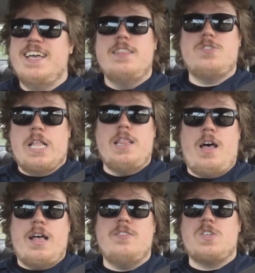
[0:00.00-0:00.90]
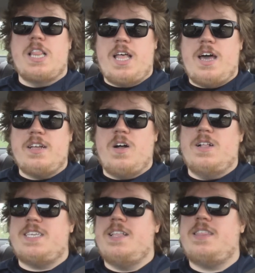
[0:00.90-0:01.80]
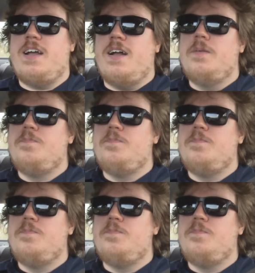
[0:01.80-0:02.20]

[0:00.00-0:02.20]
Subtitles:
There's a lot of content there.